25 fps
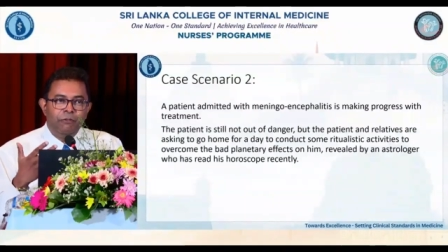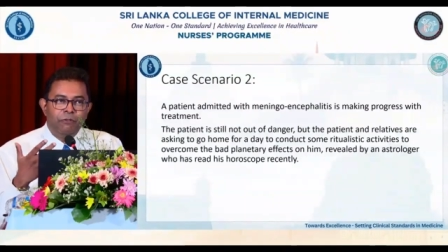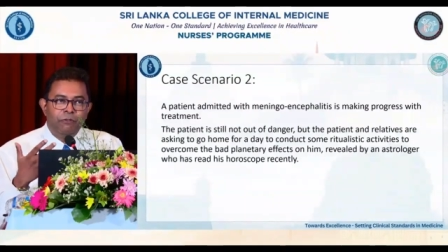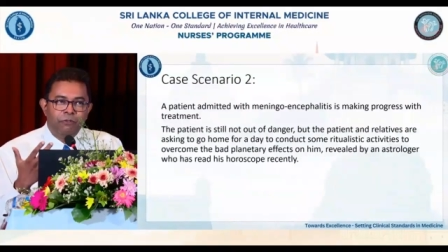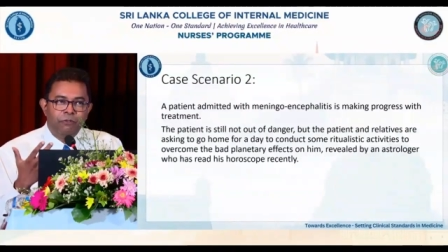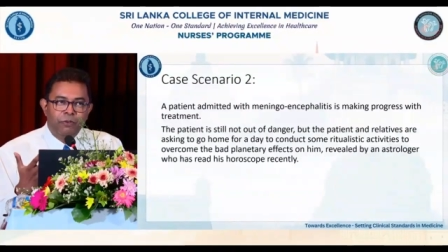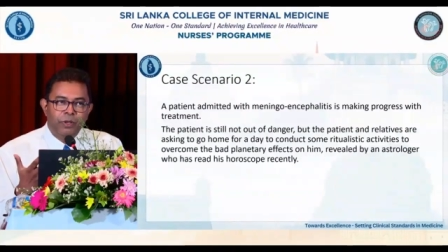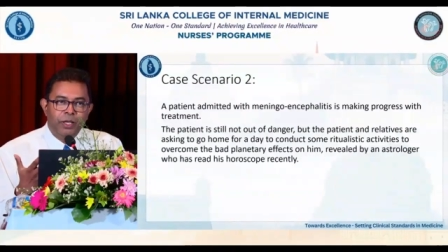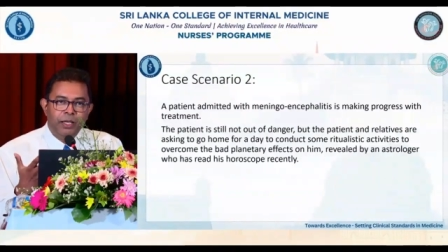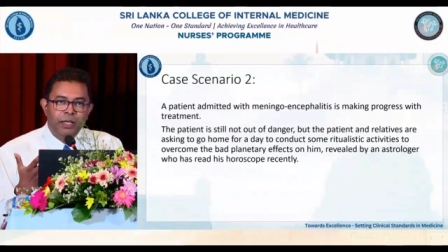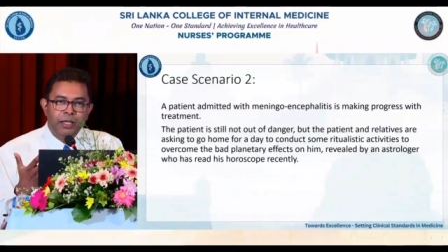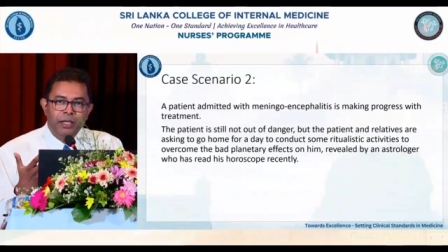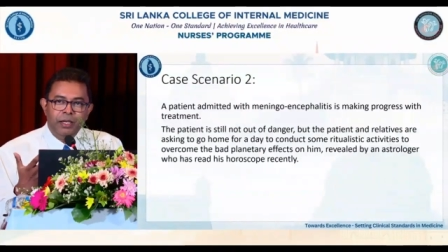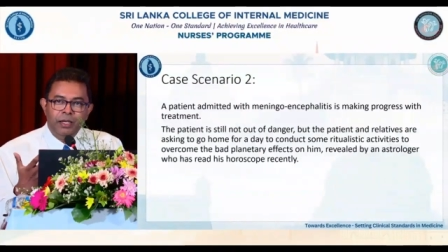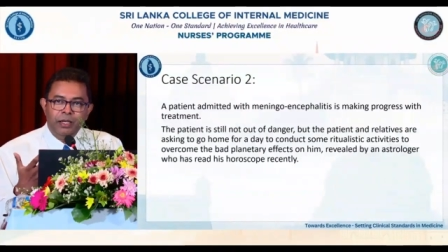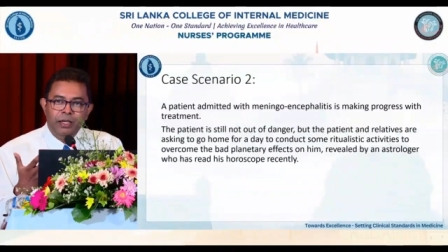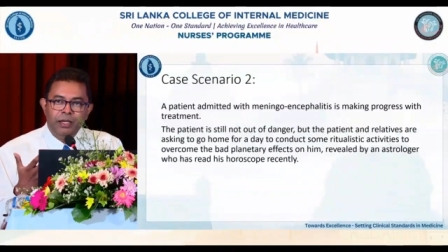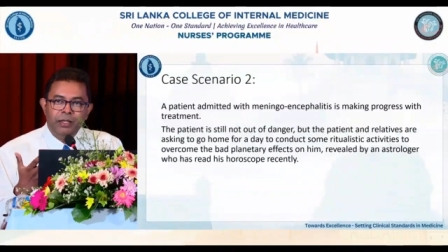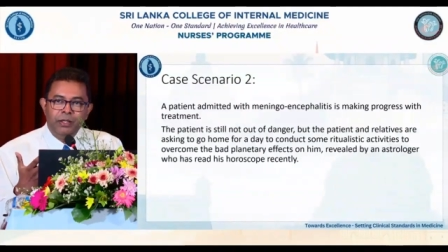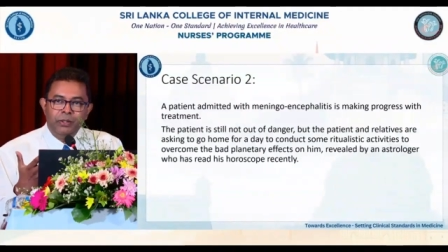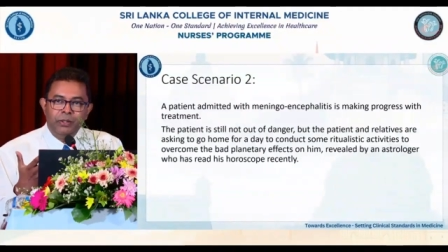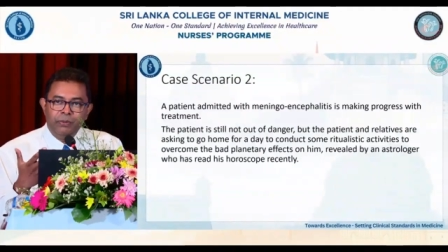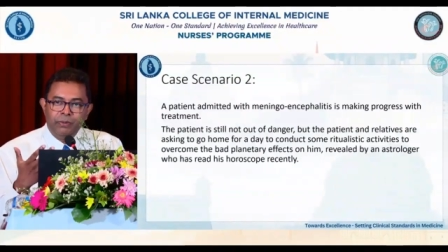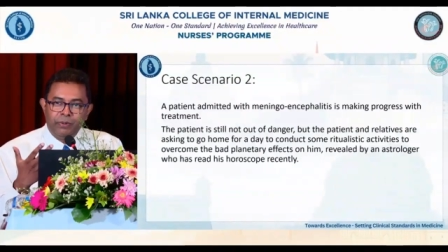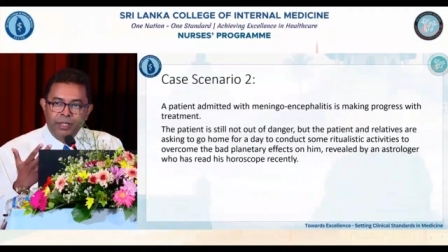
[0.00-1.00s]

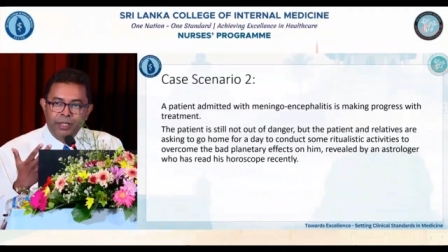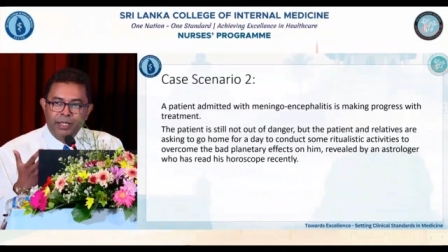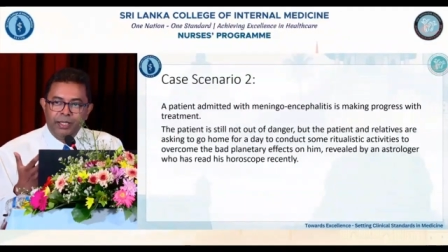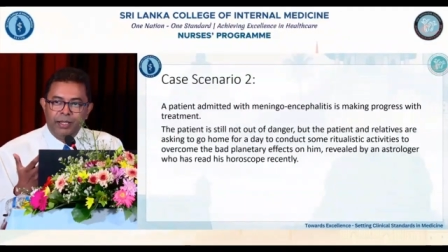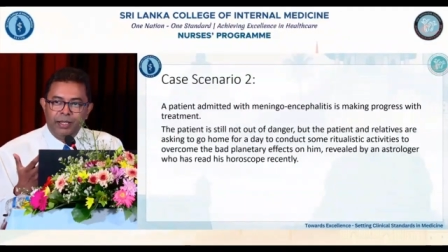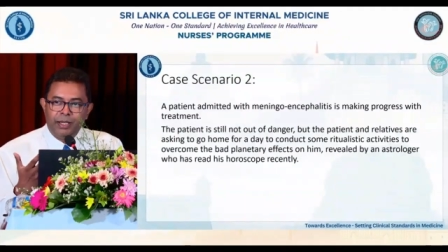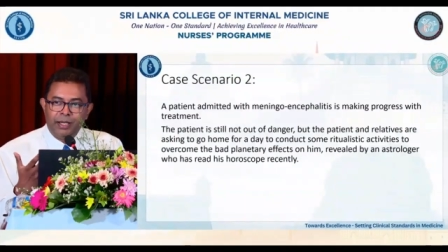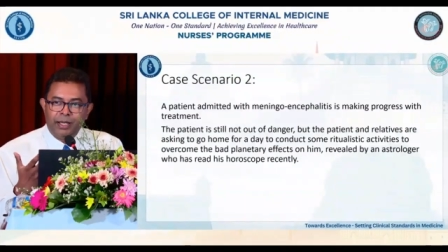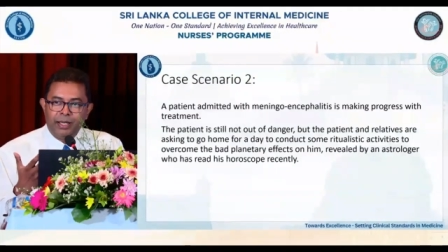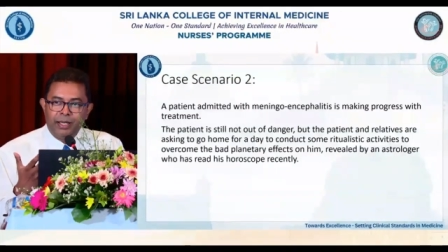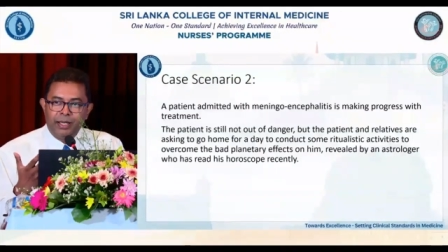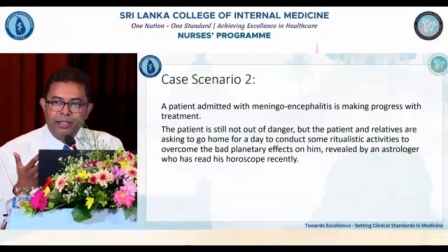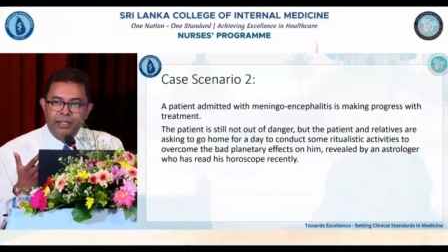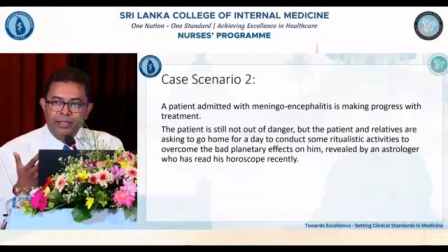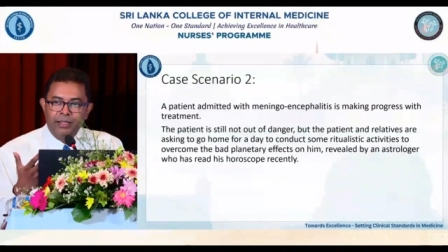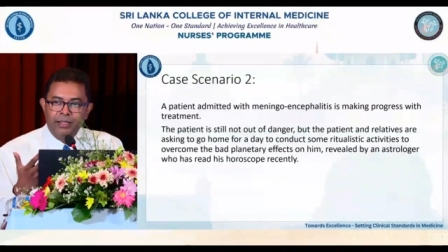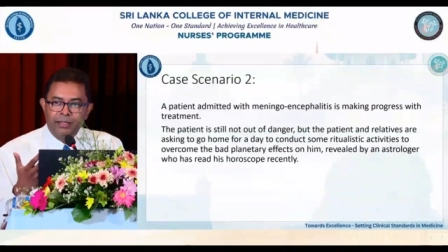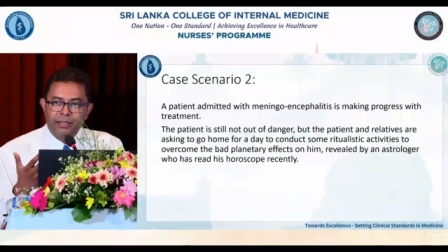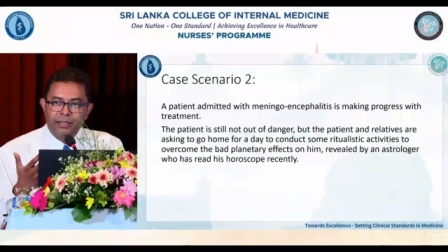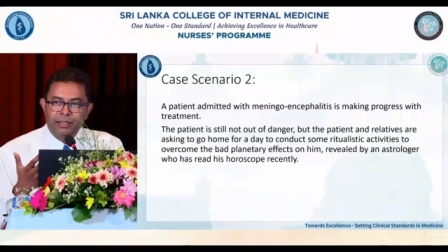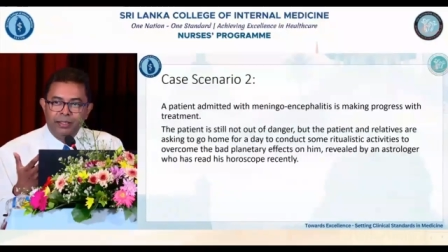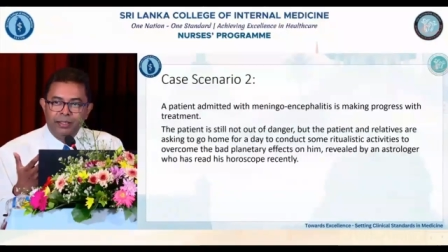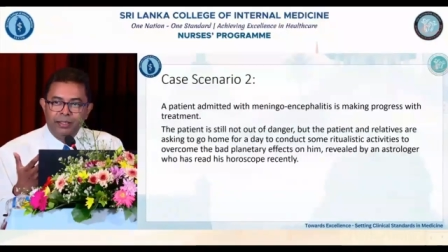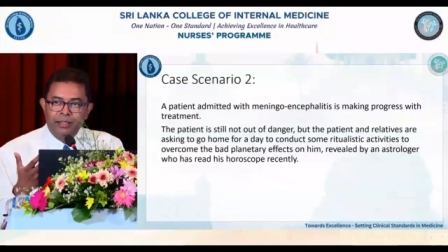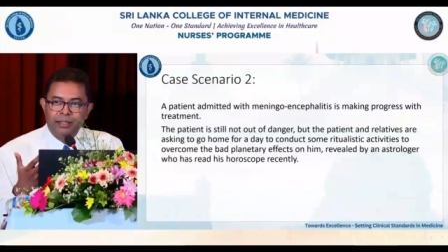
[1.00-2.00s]
failed to
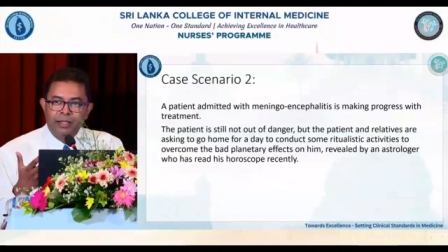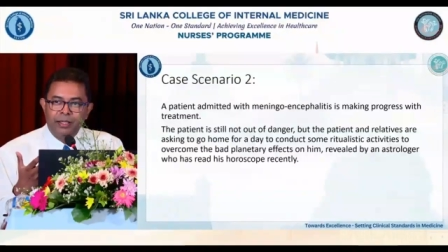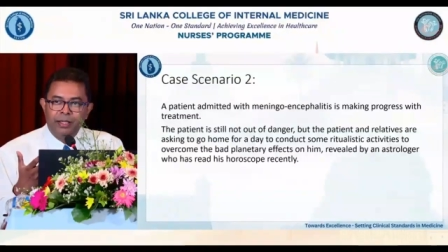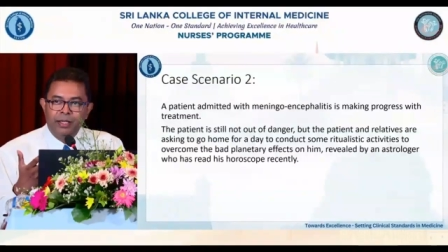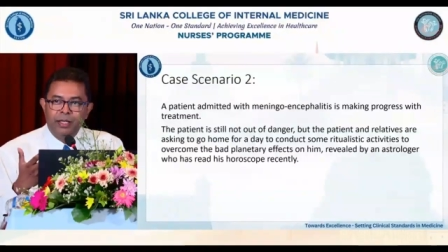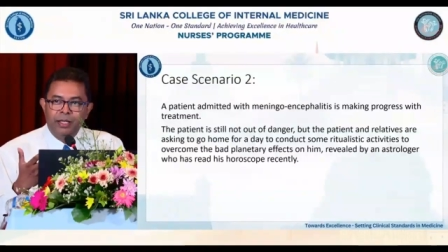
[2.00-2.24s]
realize